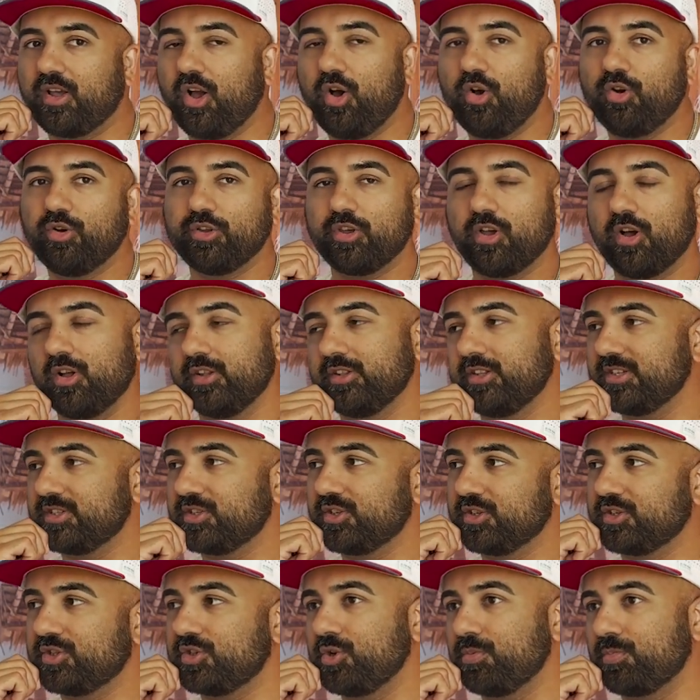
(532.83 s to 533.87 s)
Oh, y'all, this
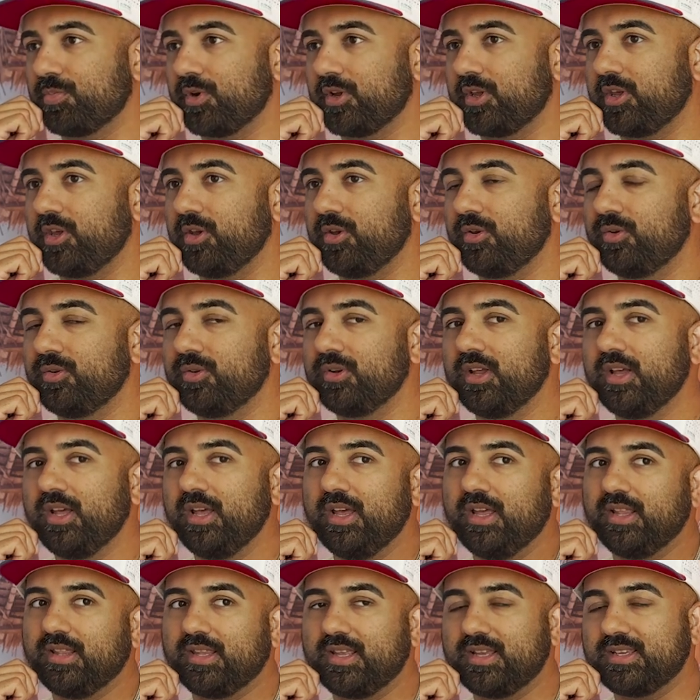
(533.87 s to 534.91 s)
looks super cute,
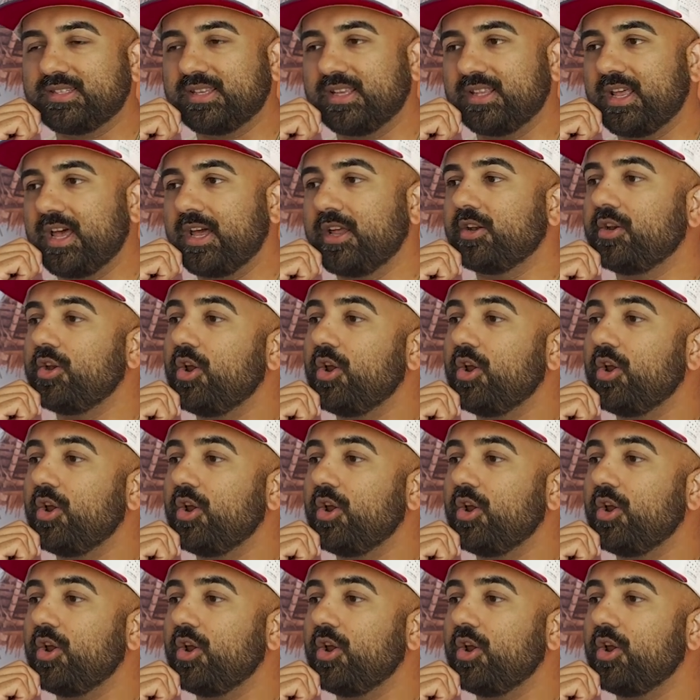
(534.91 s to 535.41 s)
this and that.